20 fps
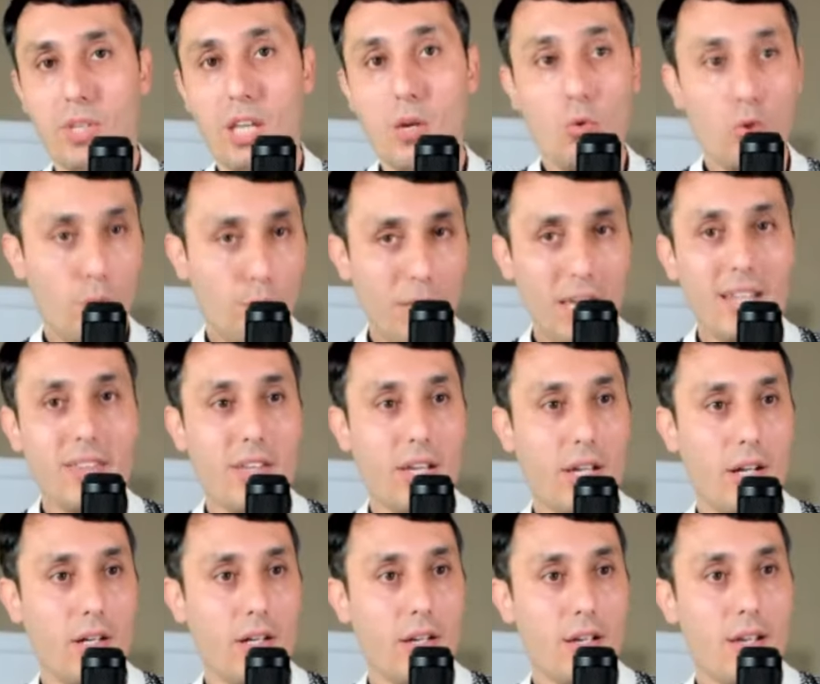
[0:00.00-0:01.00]
It will be
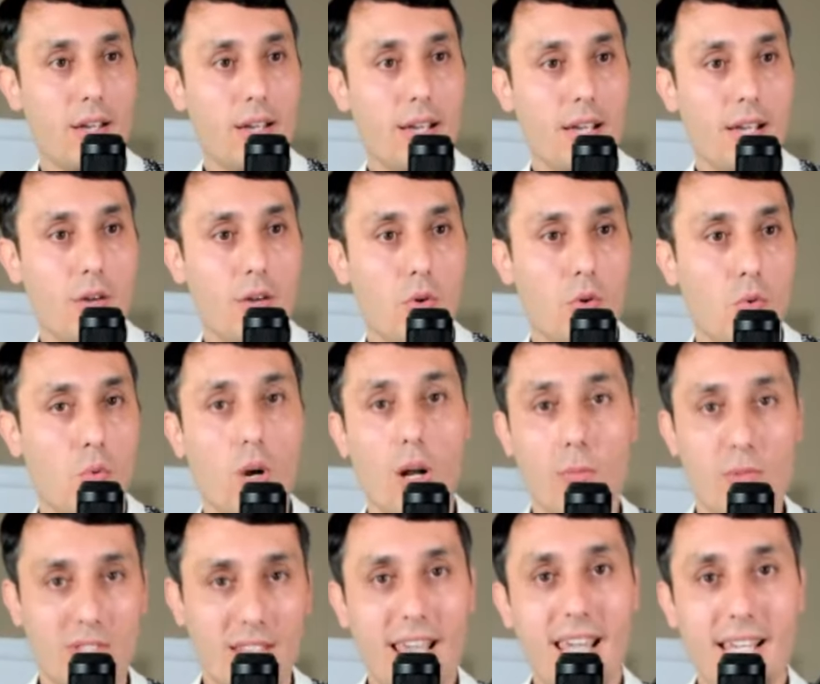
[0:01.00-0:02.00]
there. What
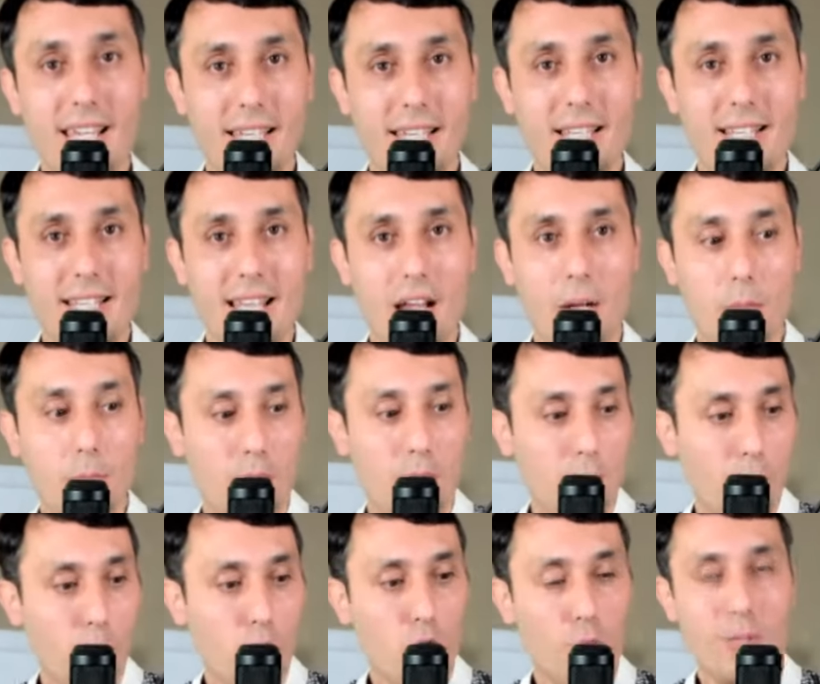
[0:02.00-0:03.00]
I'm saying is that
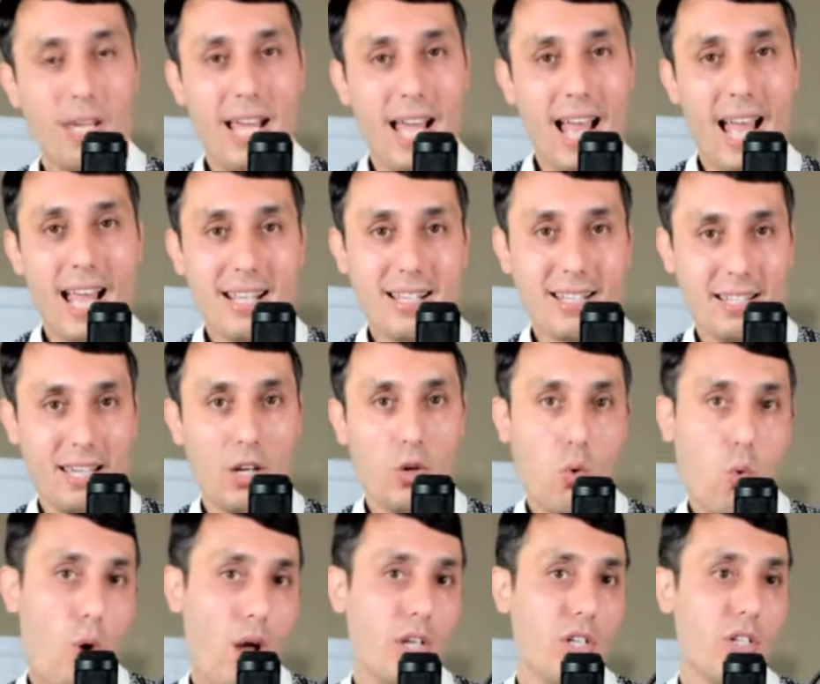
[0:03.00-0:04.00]
people will be asking
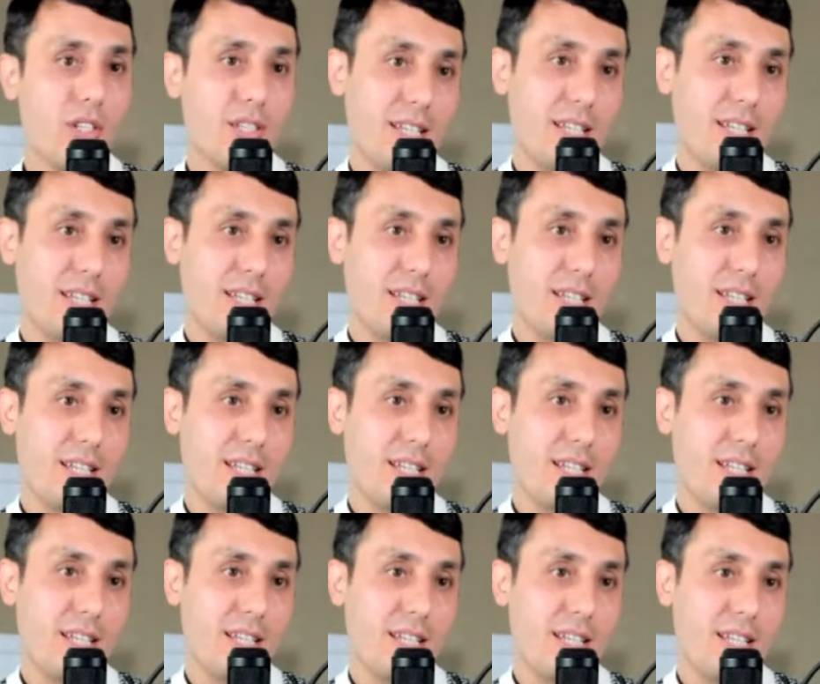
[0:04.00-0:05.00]
questions inside the
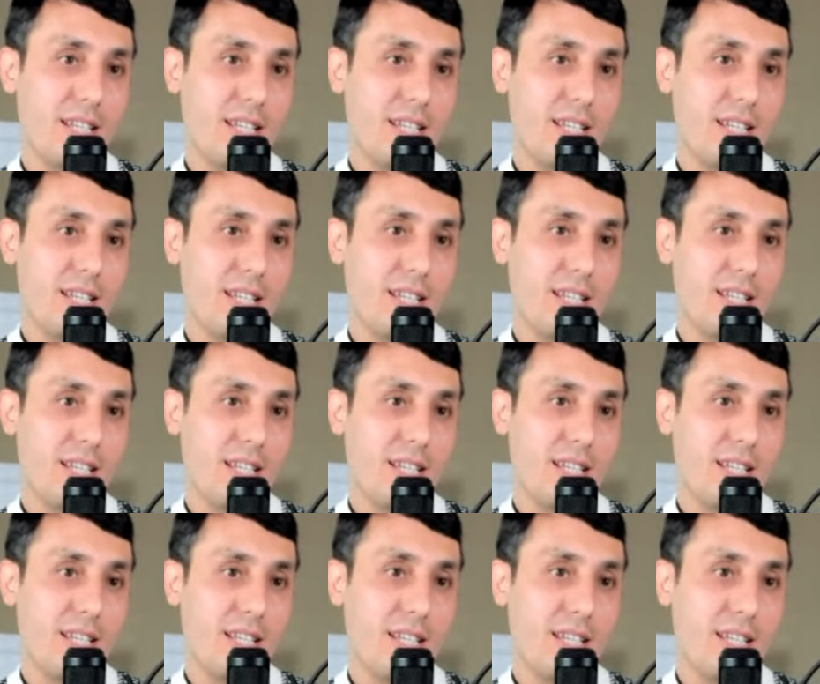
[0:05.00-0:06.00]
Facebook group because there
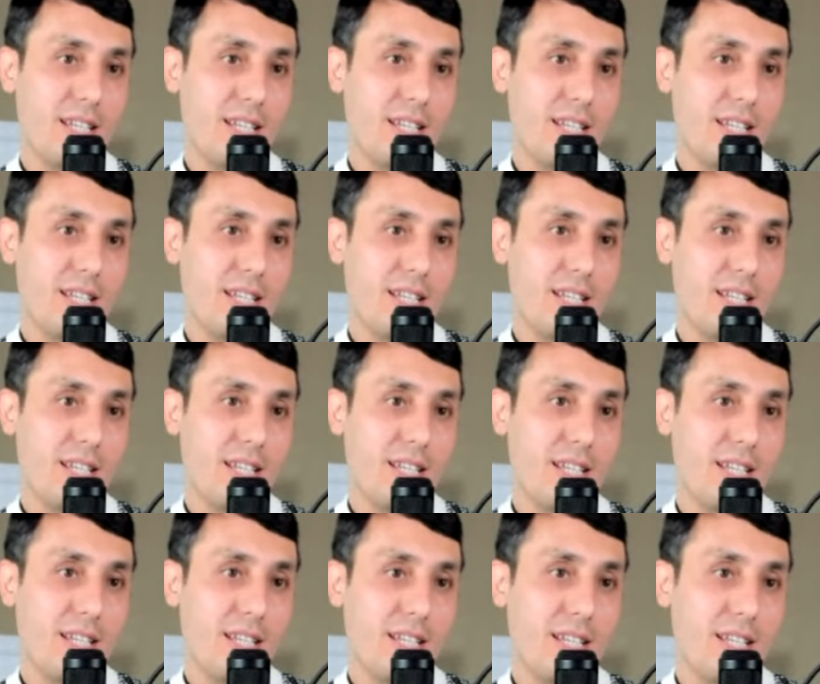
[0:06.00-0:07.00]
are a lot of people out there and
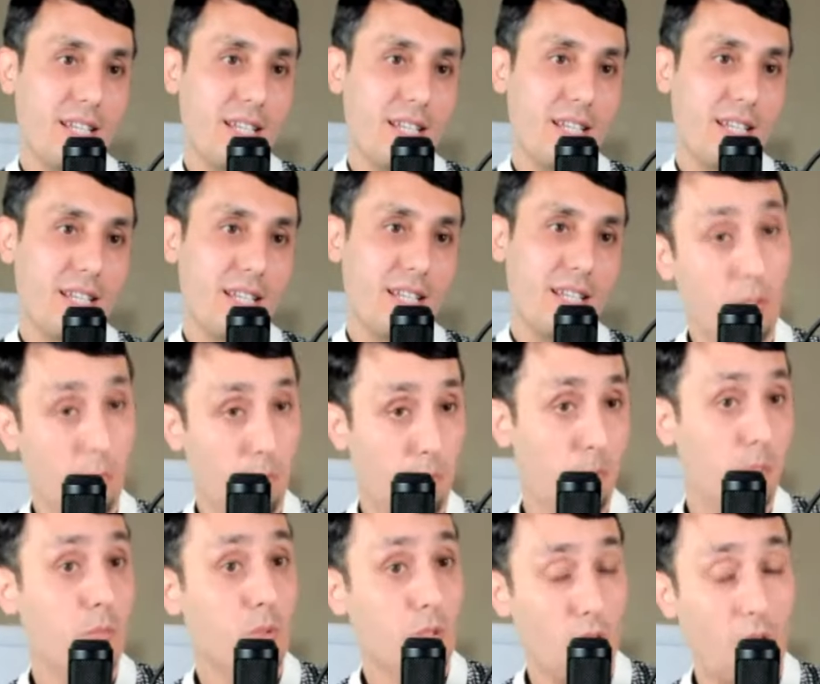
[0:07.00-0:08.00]
the moderators, meaning
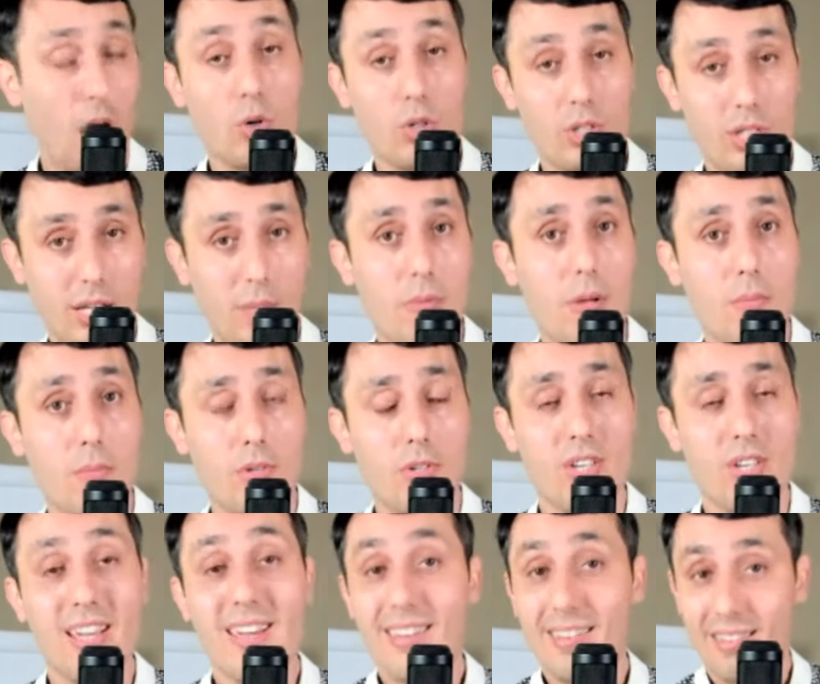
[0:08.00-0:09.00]
our team
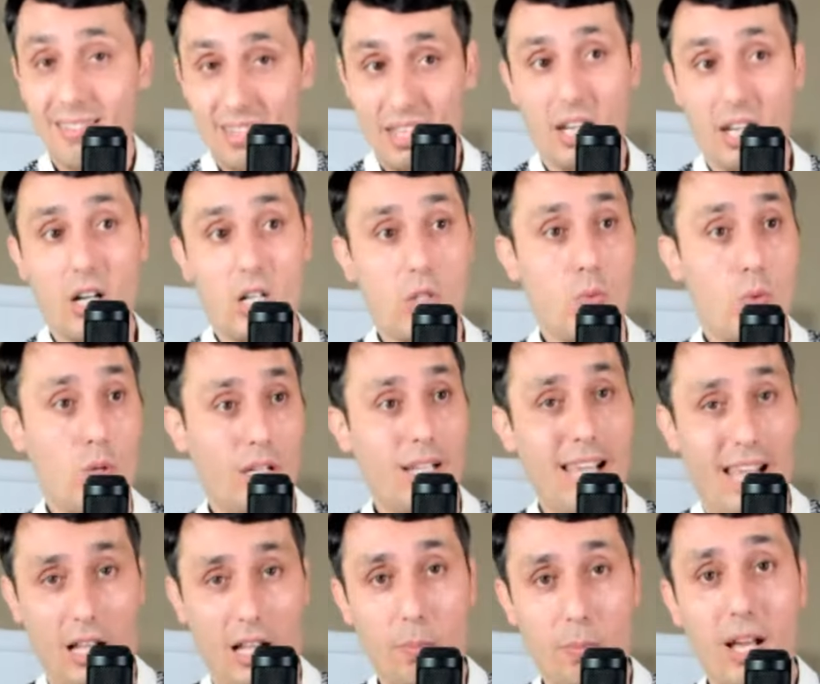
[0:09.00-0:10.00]
members, there as well,
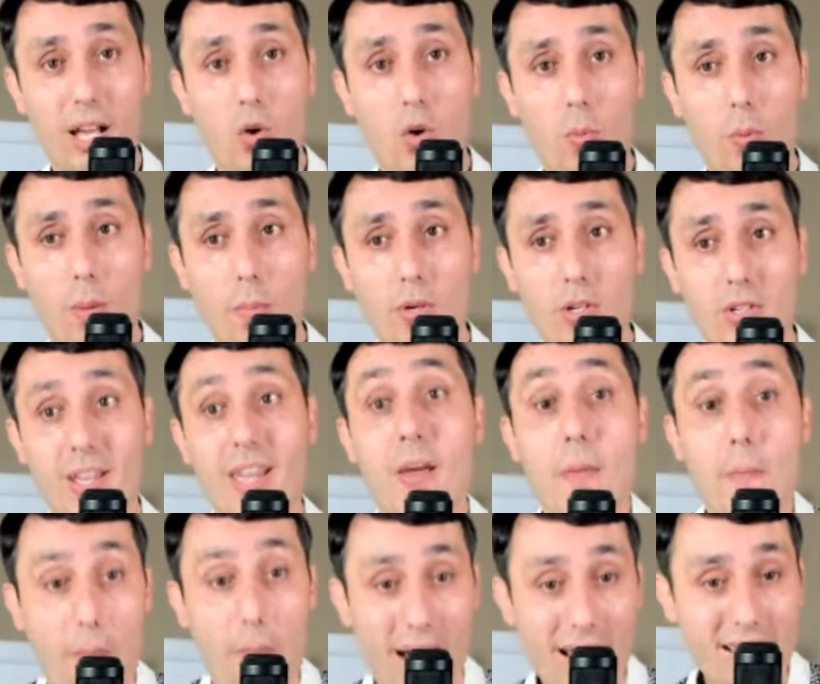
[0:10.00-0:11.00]
helping our members,
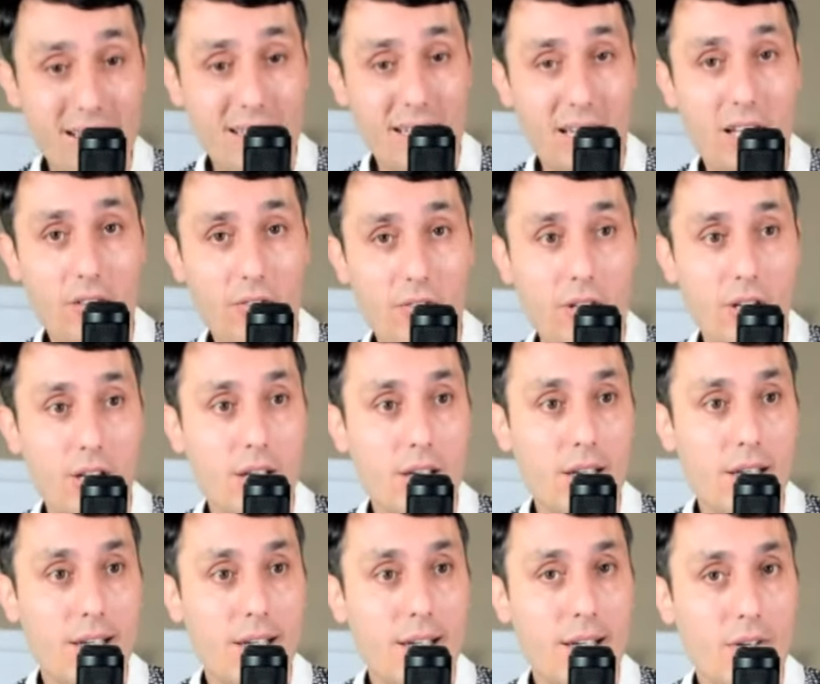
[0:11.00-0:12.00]
myself,
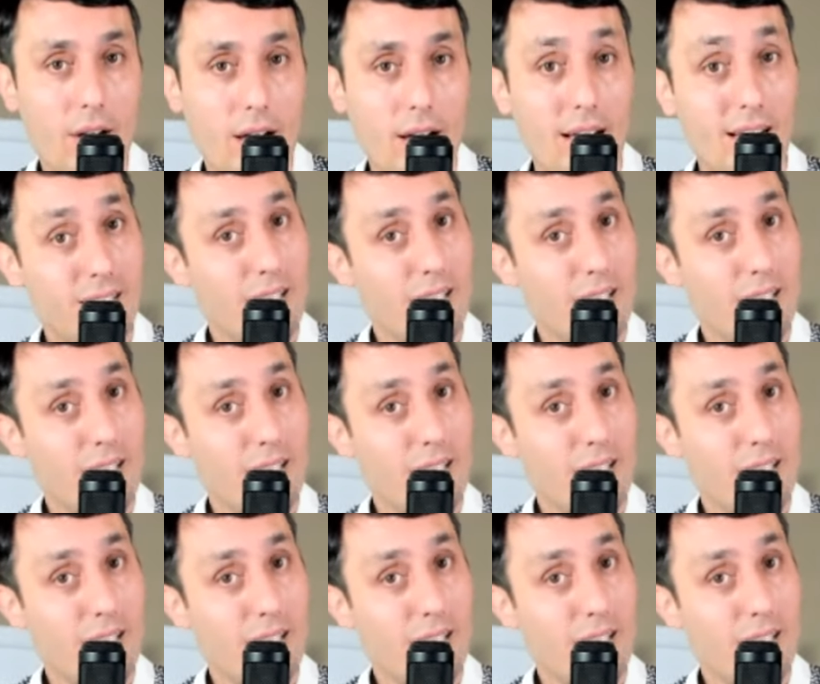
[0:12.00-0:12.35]
right?